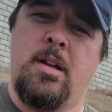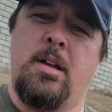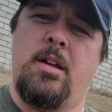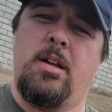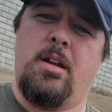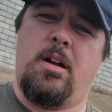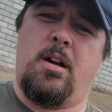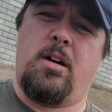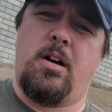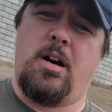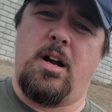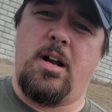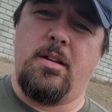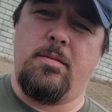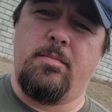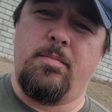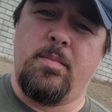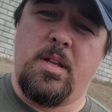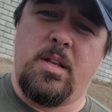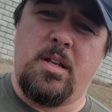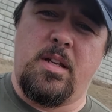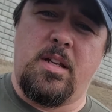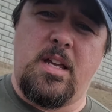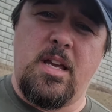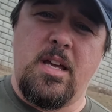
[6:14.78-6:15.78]
All right,
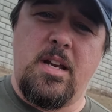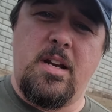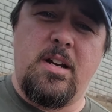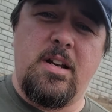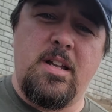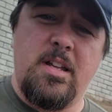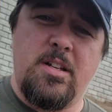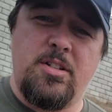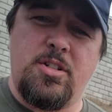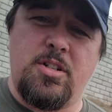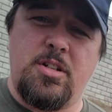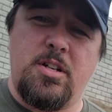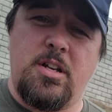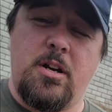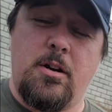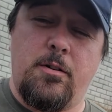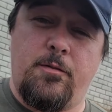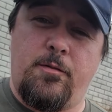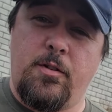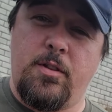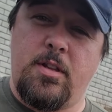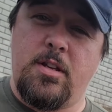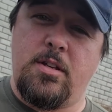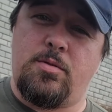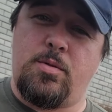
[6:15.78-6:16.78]
get an engineer
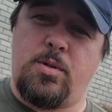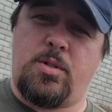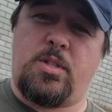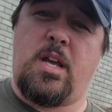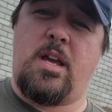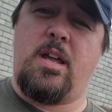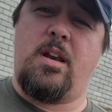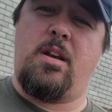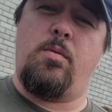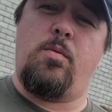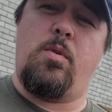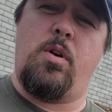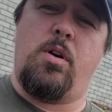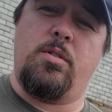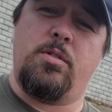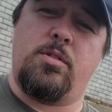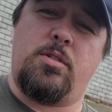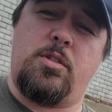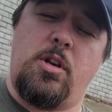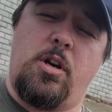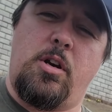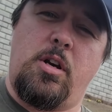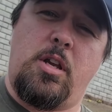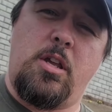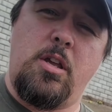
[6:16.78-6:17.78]
for these retaining walls.
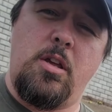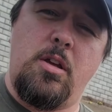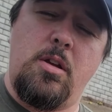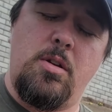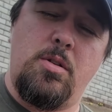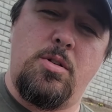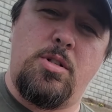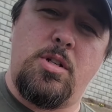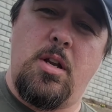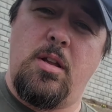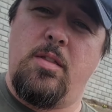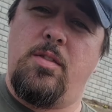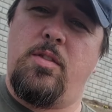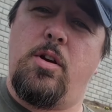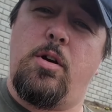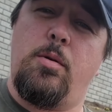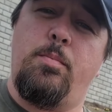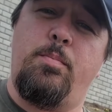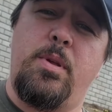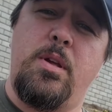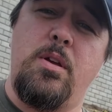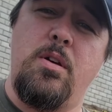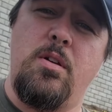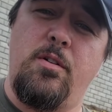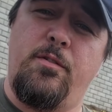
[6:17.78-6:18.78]
They're huge, they're
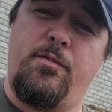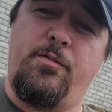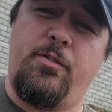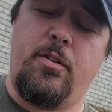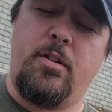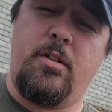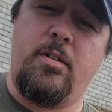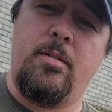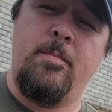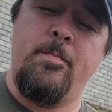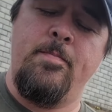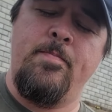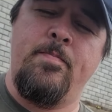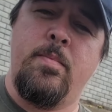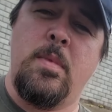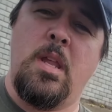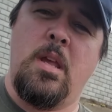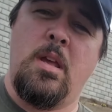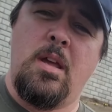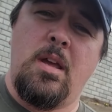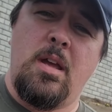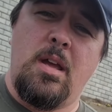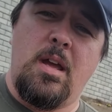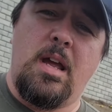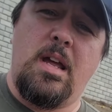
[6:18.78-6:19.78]
beautiful,
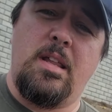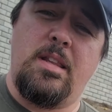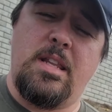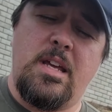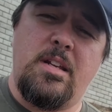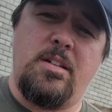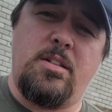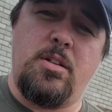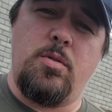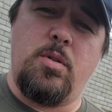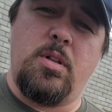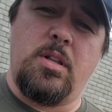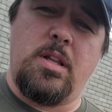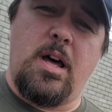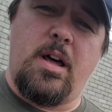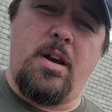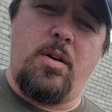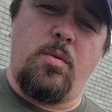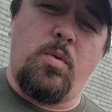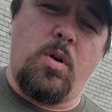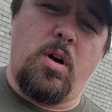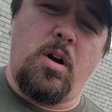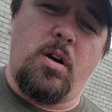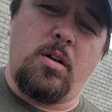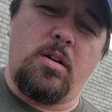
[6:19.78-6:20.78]
and they do a lot
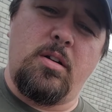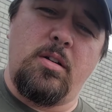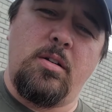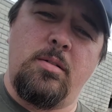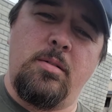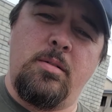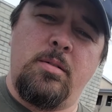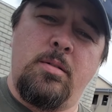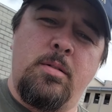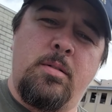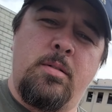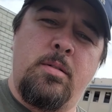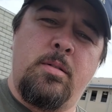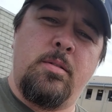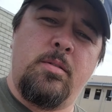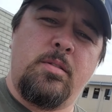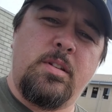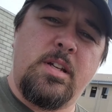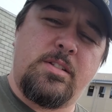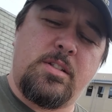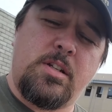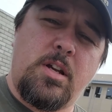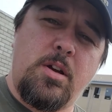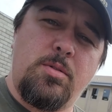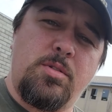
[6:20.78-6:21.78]
of work.
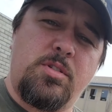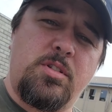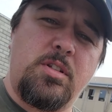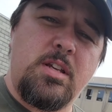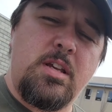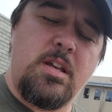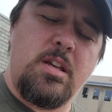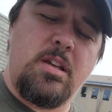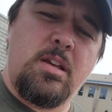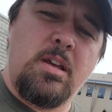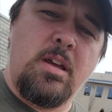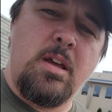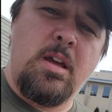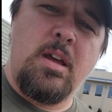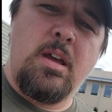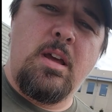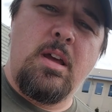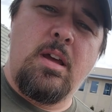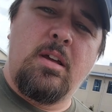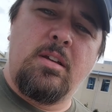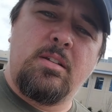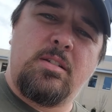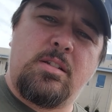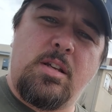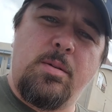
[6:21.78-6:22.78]
Let's go see
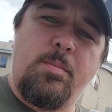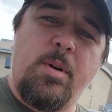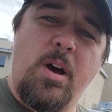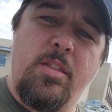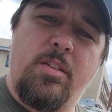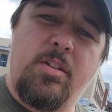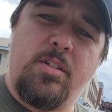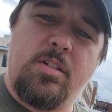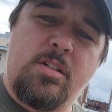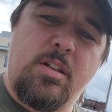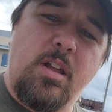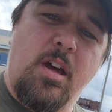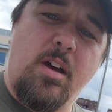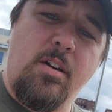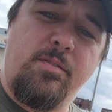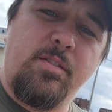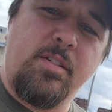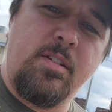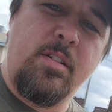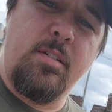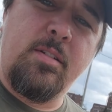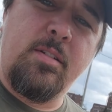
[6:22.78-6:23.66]
some other stuff.